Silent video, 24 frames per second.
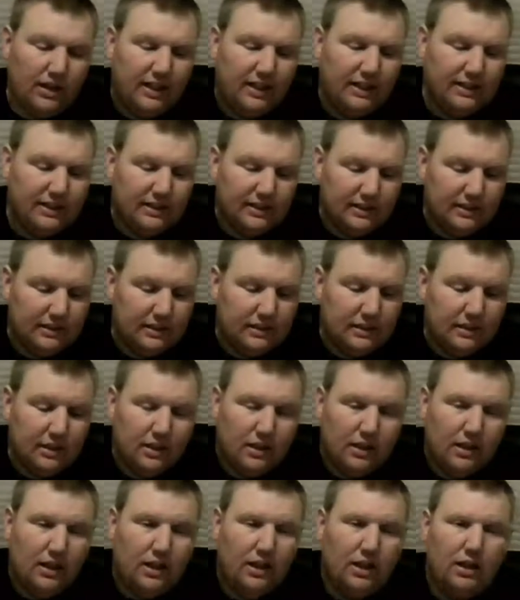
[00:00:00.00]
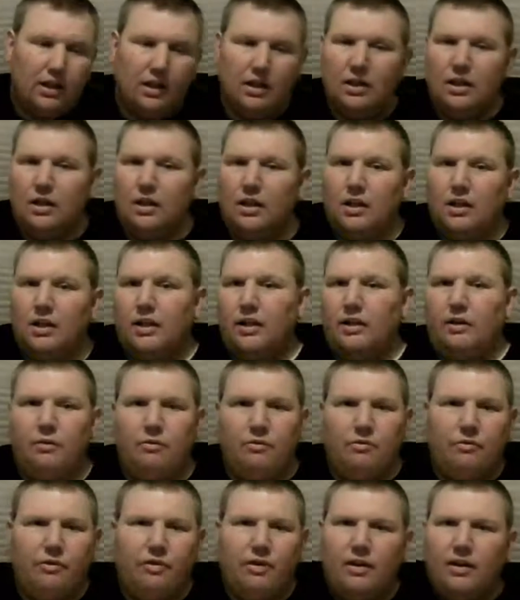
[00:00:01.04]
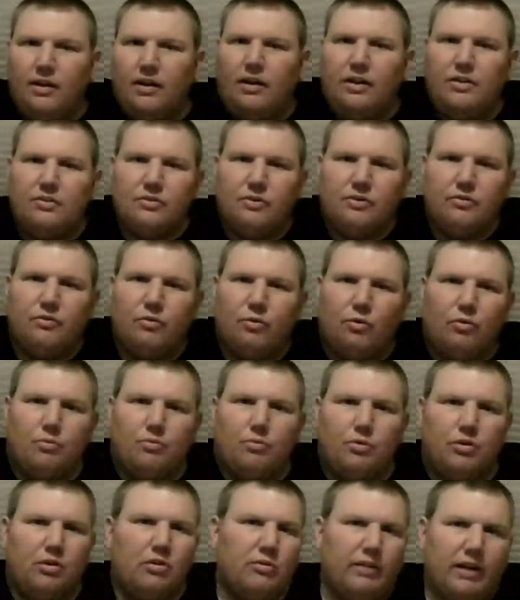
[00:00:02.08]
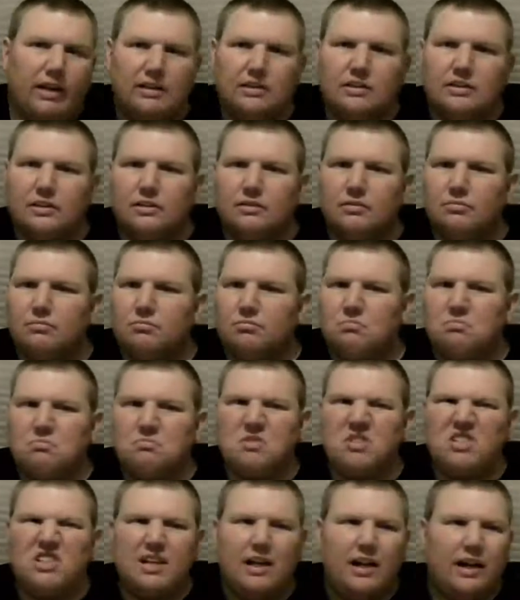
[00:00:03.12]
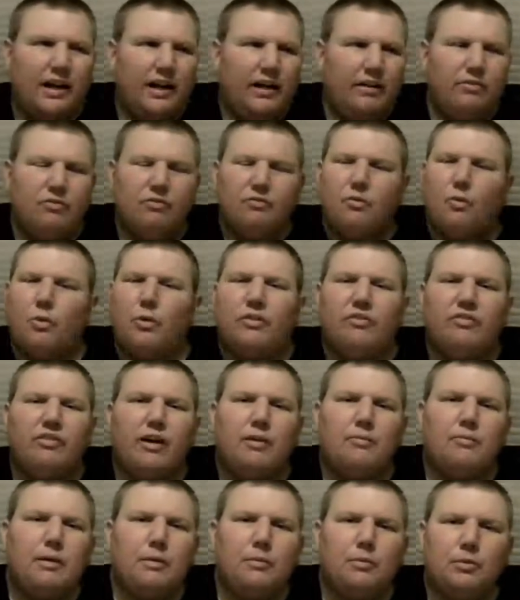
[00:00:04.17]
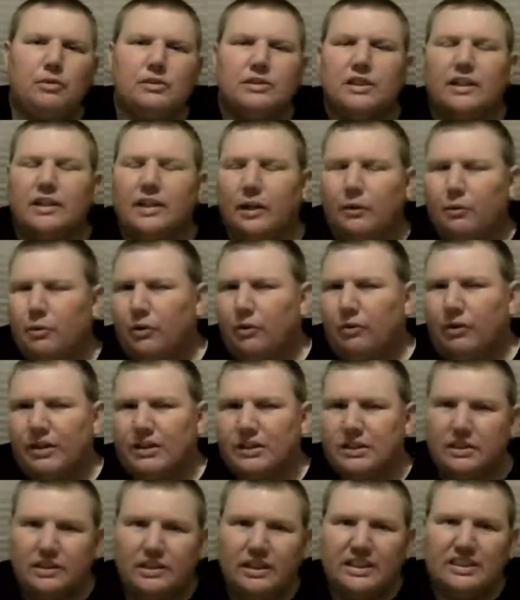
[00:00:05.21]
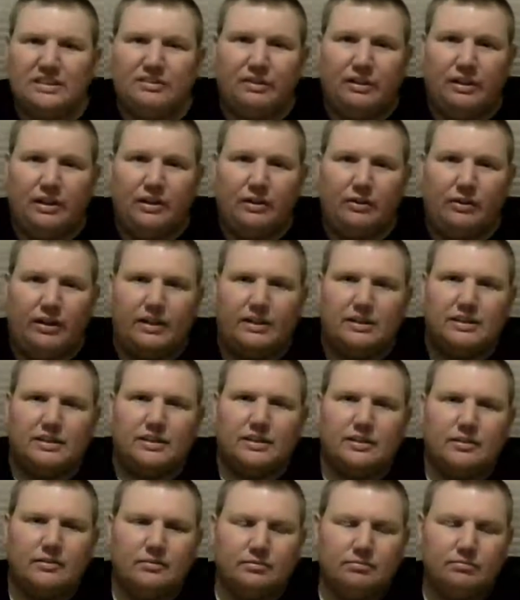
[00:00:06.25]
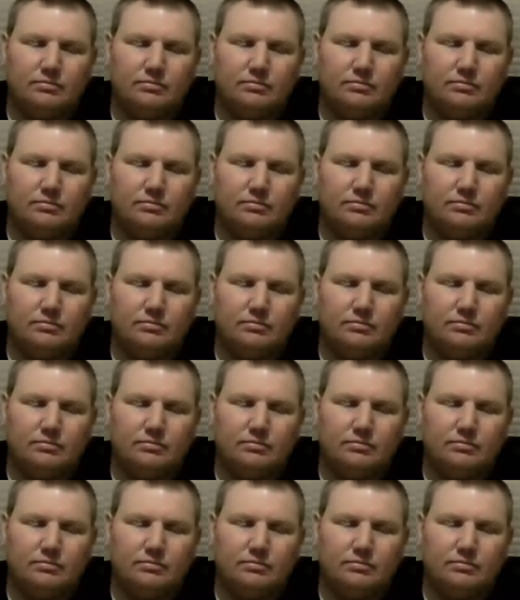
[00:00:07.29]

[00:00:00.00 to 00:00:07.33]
is you fill out an entry form for a race. Say 45 people said they want to race in the Xfinity race.